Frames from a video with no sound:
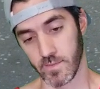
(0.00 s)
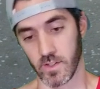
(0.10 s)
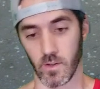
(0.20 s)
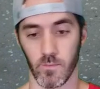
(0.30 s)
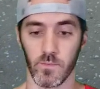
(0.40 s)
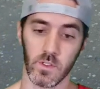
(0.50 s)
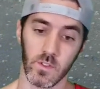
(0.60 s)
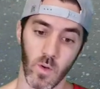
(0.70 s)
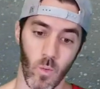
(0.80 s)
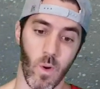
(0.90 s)
So
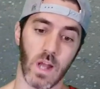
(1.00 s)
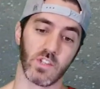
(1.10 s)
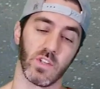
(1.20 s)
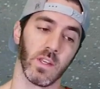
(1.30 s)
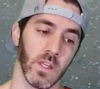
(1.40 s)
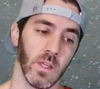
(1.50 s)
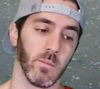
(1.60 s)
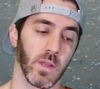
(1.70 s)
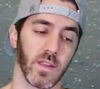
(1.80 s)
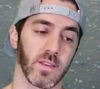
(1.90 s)
watch it,
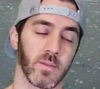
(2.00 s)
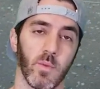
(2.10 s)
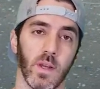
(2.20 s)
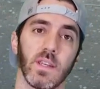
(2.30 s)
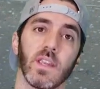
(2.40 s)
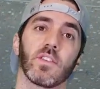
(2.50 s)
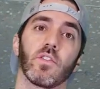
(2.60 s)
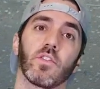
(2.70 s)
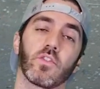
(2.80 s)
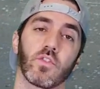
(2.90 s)
because
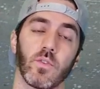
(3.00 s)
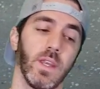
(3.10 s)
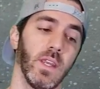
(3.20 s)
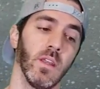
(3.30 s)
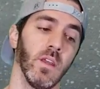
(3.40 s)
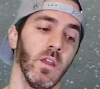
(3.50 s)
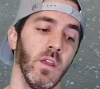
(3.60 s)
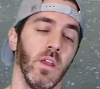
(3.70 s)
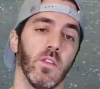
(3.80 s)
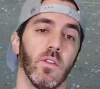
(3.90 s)
breakdancers treat
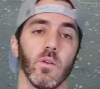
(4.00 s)
their